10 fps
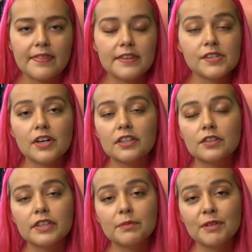This
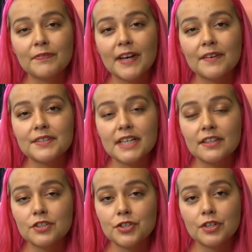article can be found
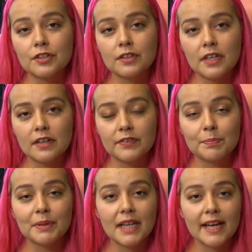in the Journal of
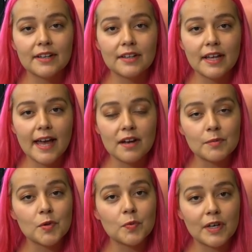Applied
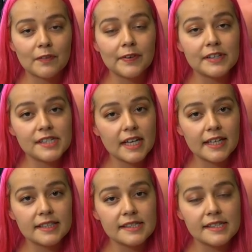Animal Welfare
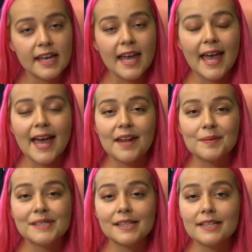Science and
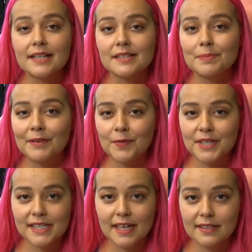was conducted by
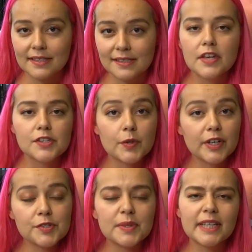four scientists. So
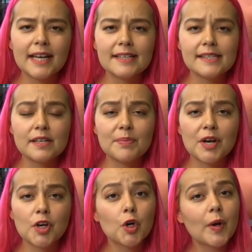here's what they had to say
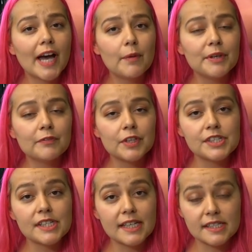about cohabiting
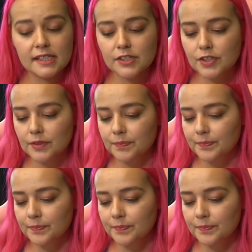versus isolation.